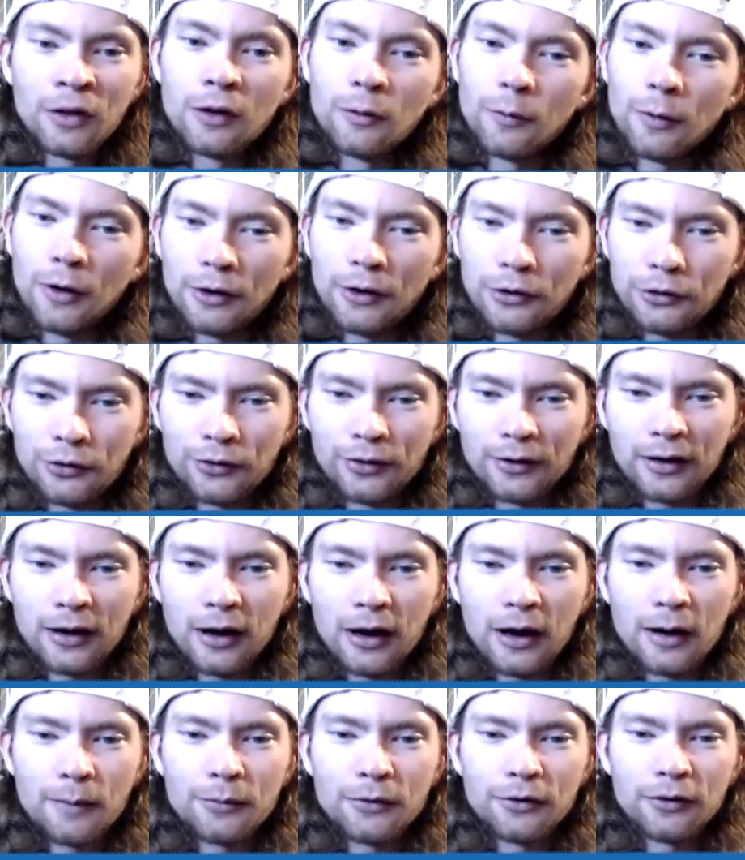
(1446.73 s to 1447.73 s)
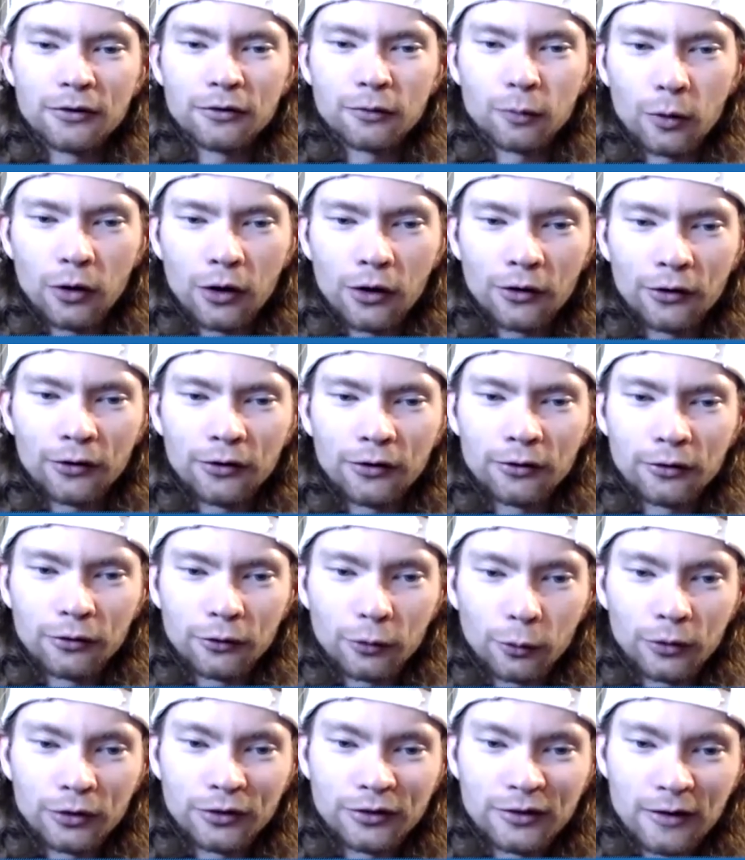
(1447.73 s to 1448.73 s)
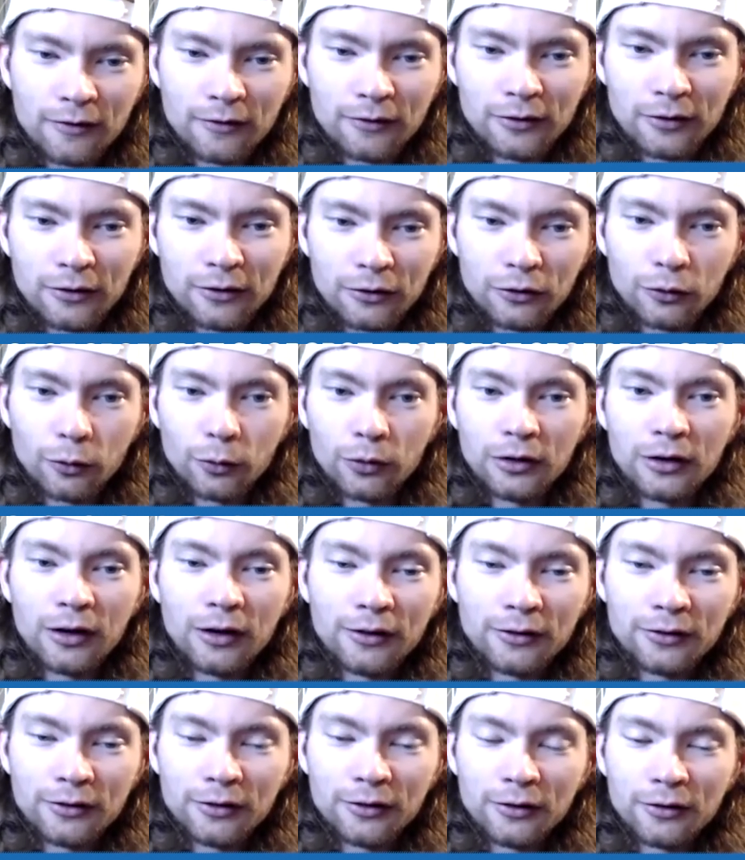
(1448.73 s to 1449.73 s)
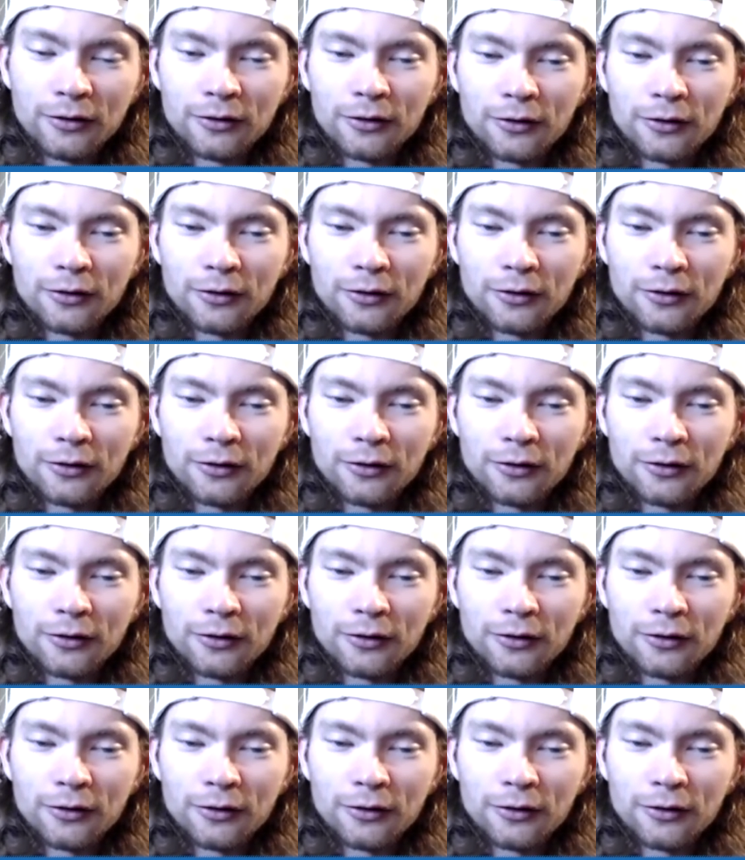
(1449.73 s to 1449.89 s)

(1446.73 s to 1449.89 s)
while you were the captain as well in 2017, 2018.